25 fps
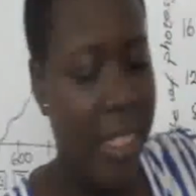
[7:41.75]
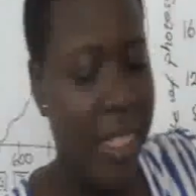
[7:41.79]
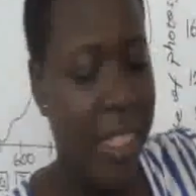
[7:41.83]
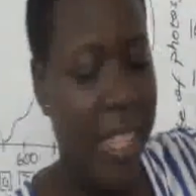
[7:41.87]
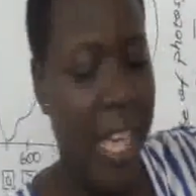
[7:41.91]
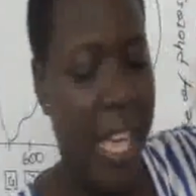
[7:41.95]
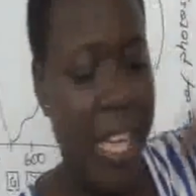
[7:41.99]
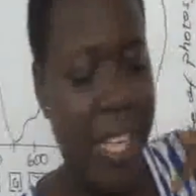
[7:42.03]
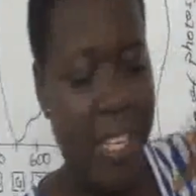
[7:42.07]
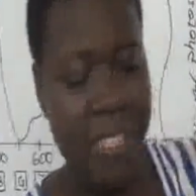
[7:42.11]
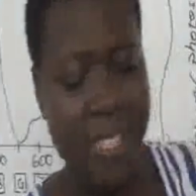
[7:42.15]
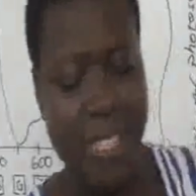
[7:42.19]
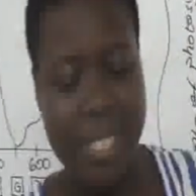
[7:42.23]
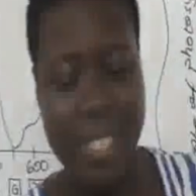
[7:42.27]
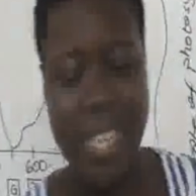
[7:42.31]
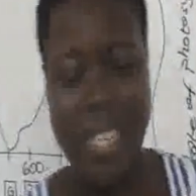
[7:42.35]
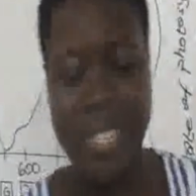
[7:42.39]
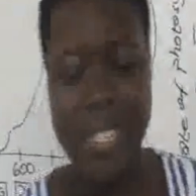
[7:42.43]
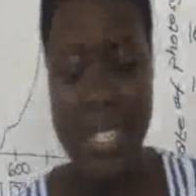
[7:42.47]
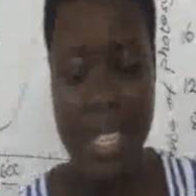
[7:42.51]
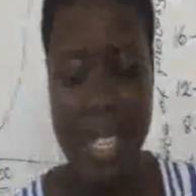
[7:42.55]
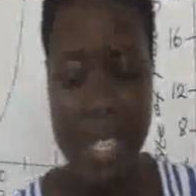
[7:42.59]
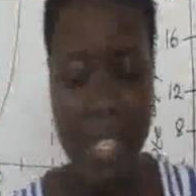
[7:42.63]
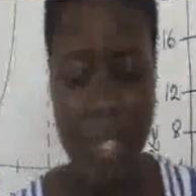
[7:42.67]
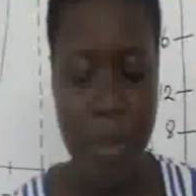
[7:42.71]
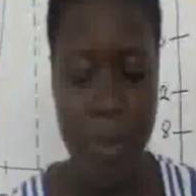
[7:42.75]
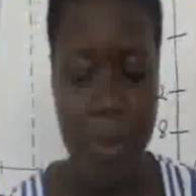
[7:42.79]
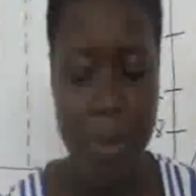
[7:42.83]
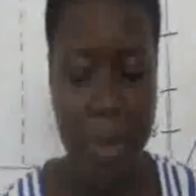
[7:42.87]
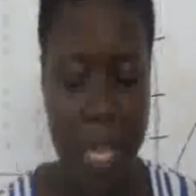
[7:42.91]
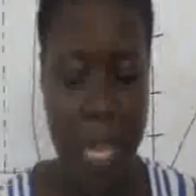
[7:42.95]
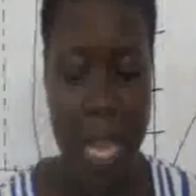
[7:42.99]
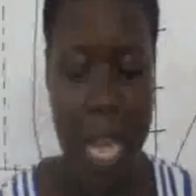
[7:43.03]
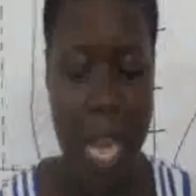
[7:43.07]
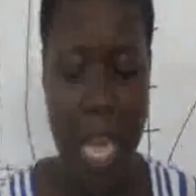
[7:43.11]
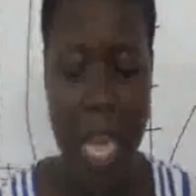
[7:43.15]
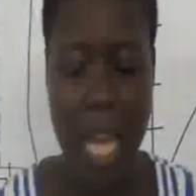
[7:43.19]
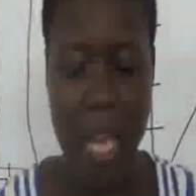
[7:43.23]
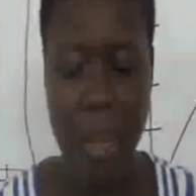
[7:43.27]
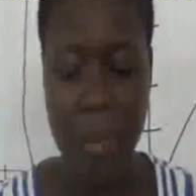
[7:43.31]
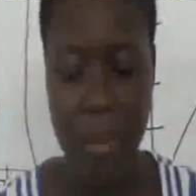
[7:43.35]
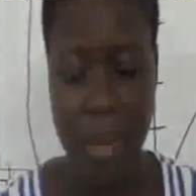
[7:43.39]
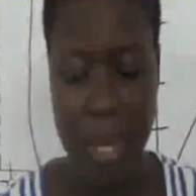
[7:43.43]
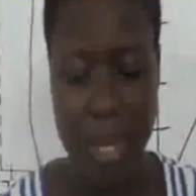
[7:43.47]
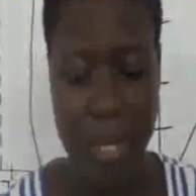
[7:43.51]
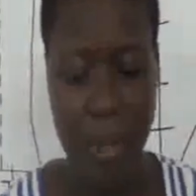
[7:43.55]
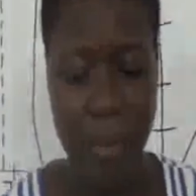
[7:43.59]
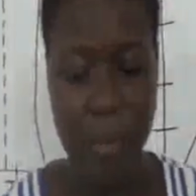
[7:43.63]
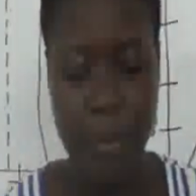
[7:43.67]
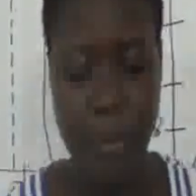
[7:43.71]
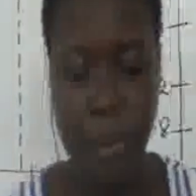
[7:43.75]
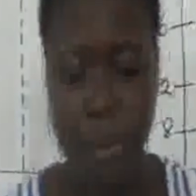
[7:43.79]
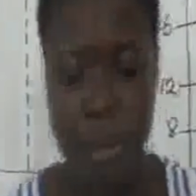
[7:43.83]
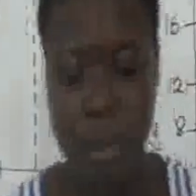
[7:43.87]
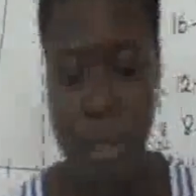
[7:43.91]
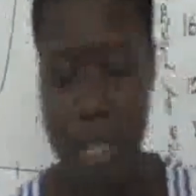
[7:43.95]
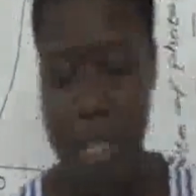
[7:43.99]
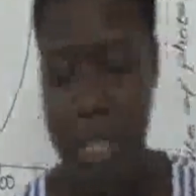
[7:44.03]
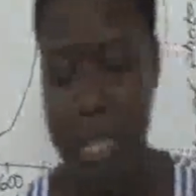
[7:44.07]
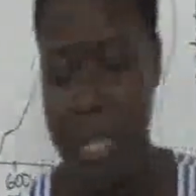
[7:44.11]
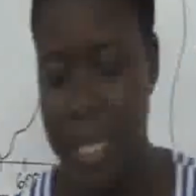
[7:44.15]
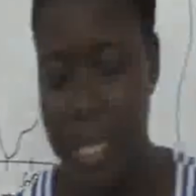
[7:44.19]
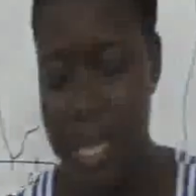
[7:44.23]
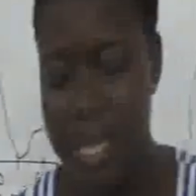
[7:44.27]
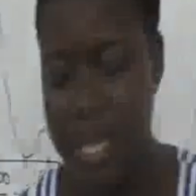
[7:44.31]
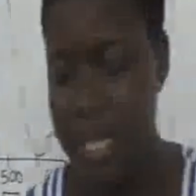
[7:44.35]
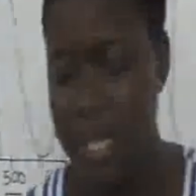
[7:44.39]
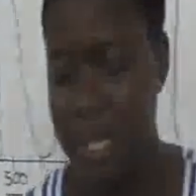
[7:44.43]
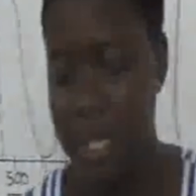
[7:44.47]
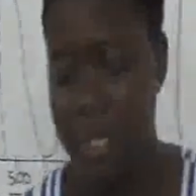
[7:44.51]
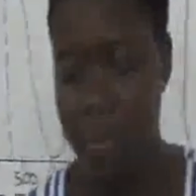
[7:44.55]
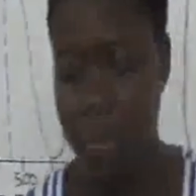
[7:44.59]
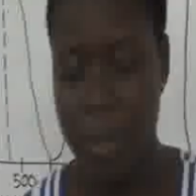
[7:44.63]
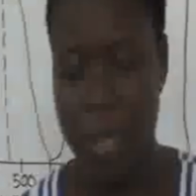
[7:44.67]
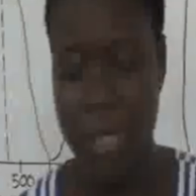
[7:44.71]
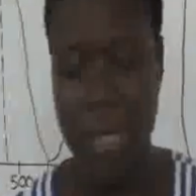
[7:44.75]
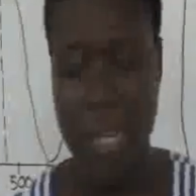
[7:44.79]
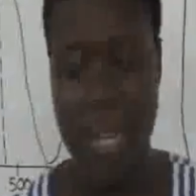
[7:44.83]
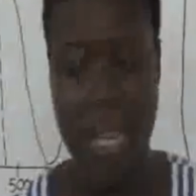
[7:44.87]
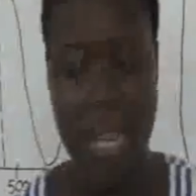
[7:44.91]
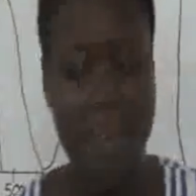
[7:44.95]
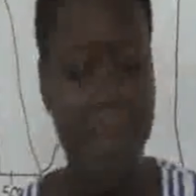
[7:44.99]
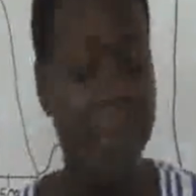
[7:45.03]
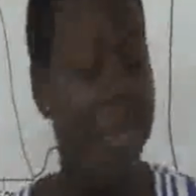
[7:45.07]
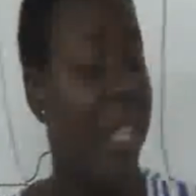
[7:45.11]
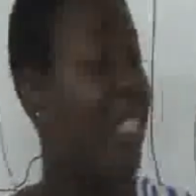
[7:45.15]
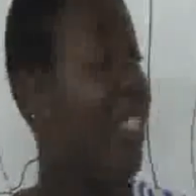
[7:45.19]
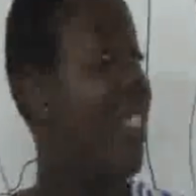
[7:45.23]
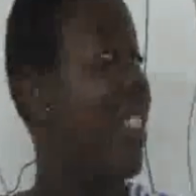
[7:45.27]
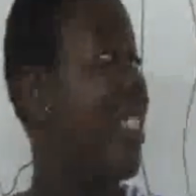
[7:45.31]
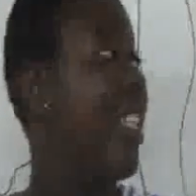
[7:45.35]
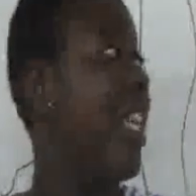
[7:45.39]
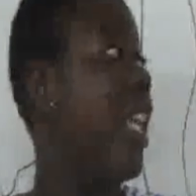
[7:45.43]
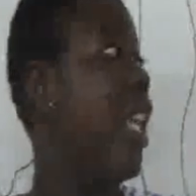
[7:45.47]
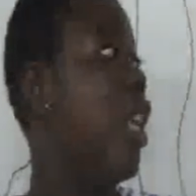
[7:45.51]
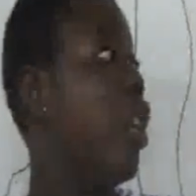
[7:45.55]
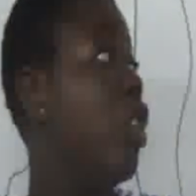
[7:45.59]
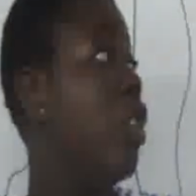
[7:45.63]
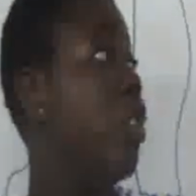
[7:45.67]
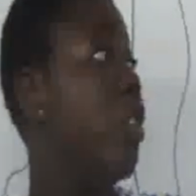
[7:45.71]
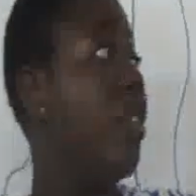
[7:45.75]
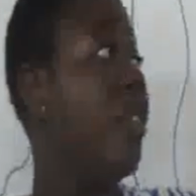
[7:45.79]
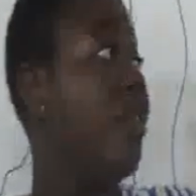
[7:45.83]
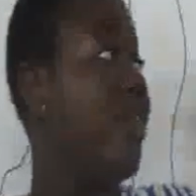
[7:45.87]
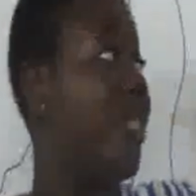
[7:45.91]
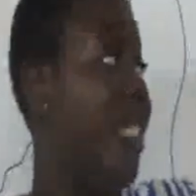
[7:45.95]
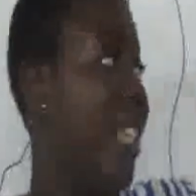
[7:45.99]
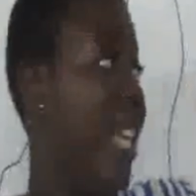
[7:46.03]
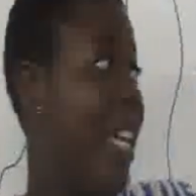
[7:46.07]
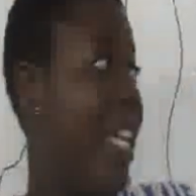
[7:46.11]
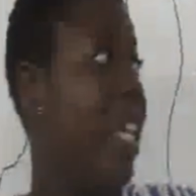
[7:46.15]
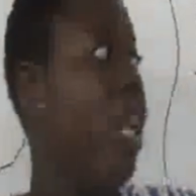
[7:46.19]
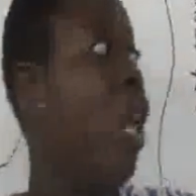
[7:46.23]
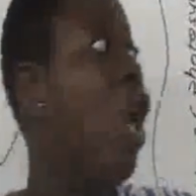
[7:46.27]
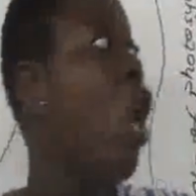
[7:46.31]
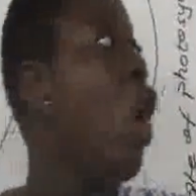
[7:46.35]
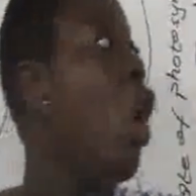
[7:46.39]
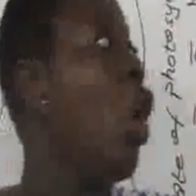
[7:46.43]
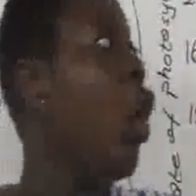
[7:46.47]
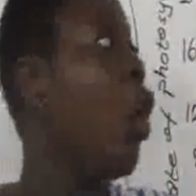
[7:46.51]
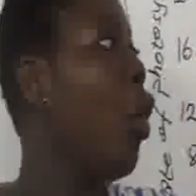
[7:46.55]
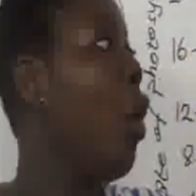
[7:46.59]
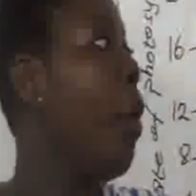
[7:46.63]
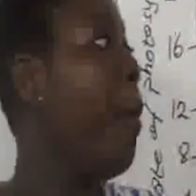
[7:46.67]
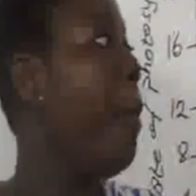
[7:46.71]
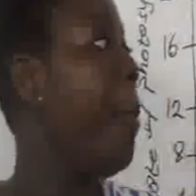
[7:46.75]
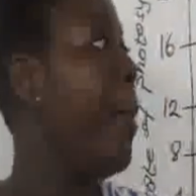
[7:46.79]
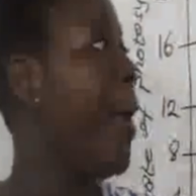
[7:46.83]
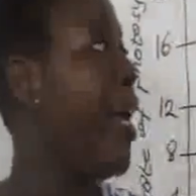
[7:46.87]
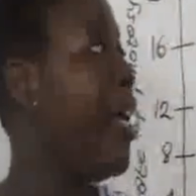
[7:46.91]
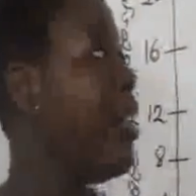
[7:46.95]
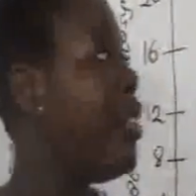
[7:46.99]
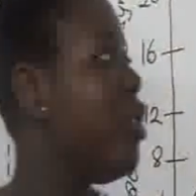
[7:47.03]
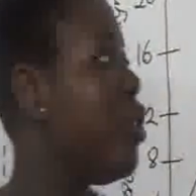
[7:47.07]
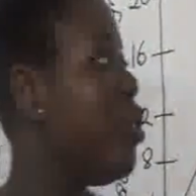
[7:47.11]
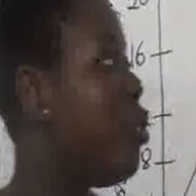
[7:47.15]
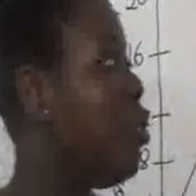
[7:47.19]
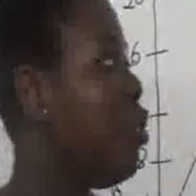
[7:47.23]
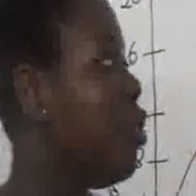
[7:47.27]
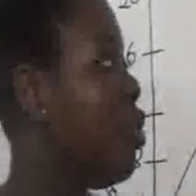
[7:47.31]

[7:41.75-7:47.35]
Thus, there tends to be higher rates of photosynthesis with climates in a lot of sun compared to